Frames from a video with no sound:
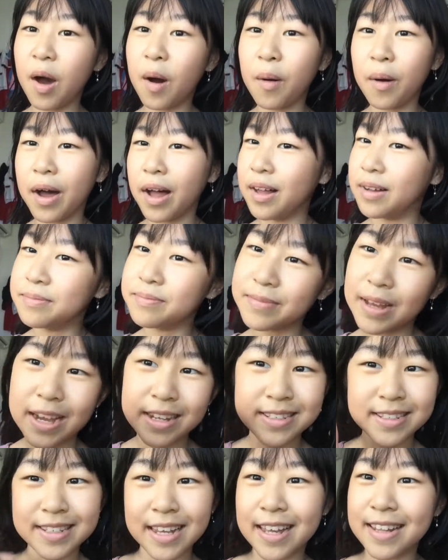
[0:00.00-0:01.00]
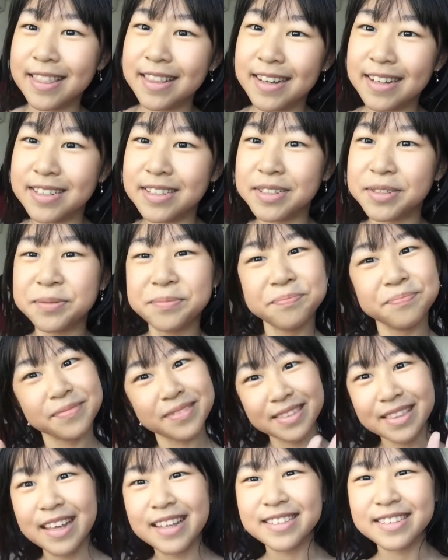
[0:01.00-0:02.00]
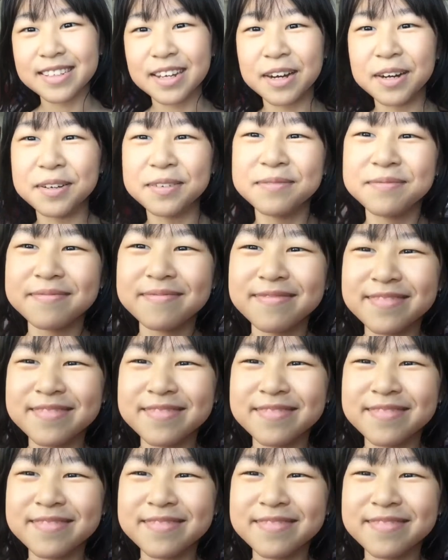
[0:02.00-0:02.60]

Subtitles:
oh well, I just had lunch. Let's go.